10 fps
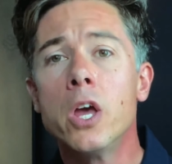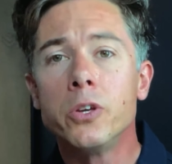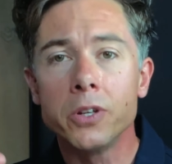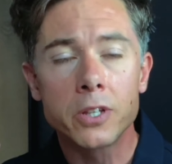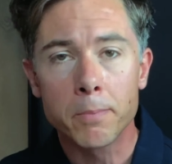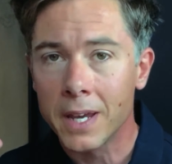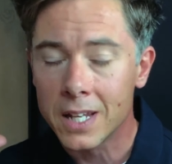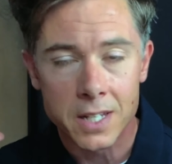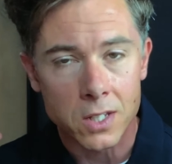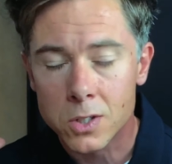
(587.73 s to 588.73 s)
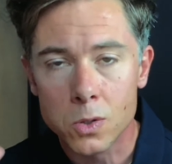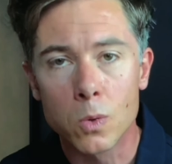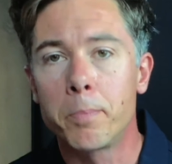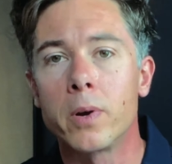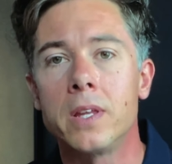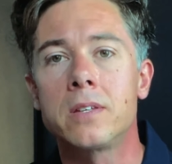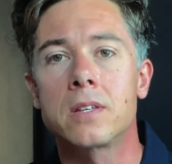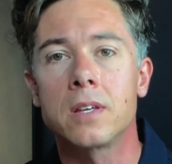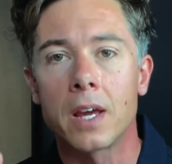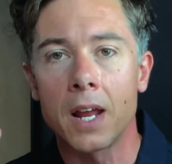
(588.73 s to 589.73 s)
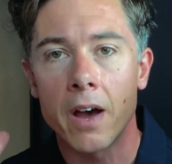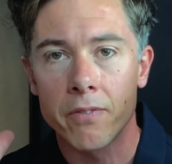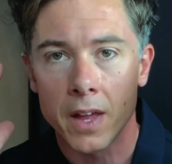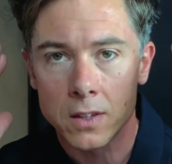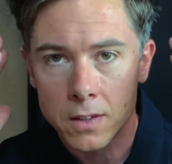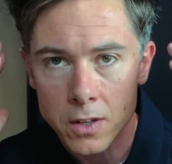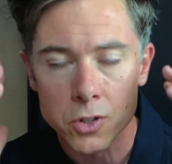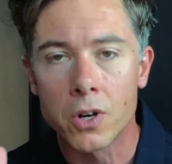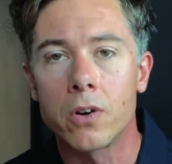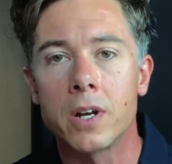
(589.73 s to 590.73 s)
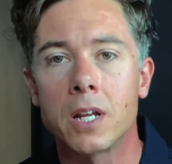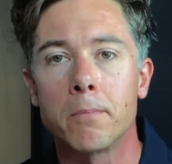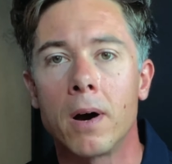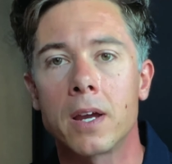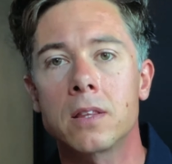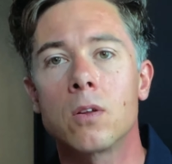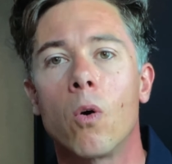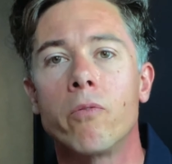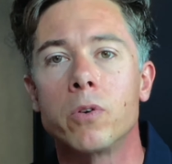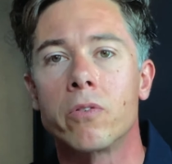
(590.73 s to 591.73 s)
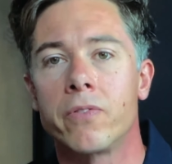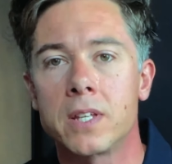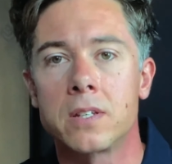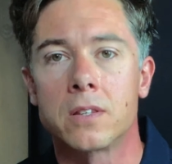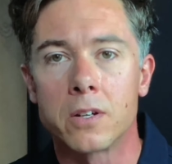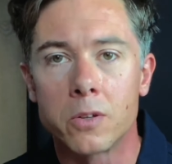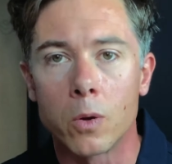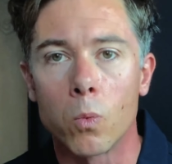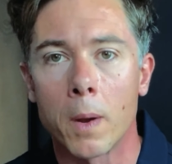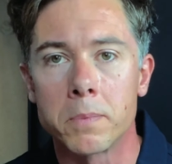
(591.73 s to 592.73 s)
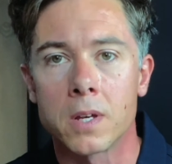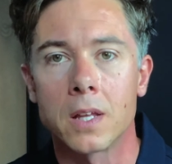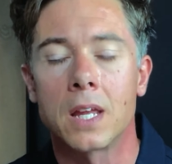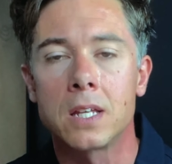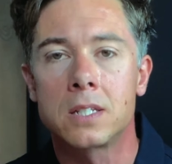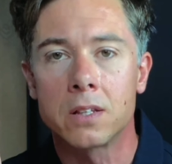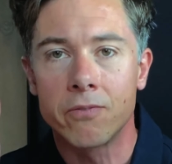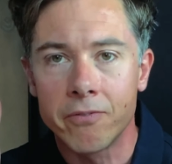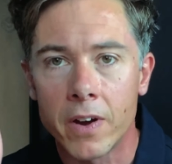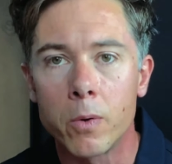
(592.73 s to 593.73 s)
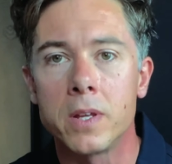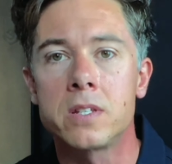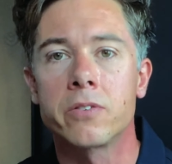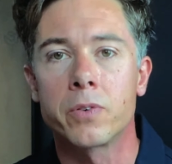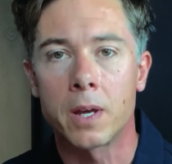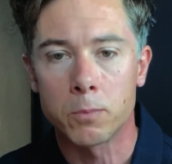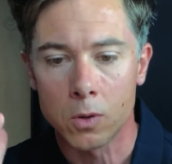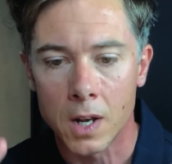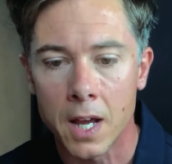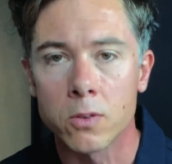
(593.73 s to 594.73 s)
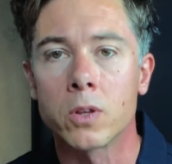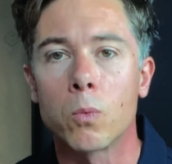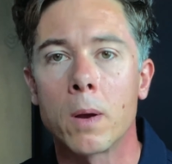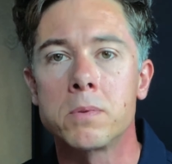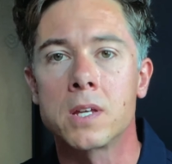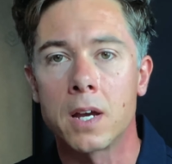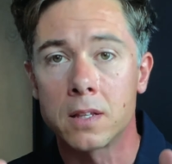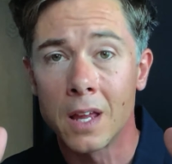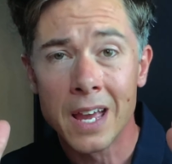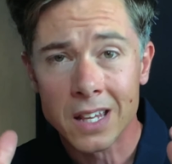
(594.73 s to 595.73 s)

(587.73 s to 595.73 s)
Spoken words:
you need to make it just super easy and have that journey in mind of your visitor to the website. Is it very easy for them to land on the website?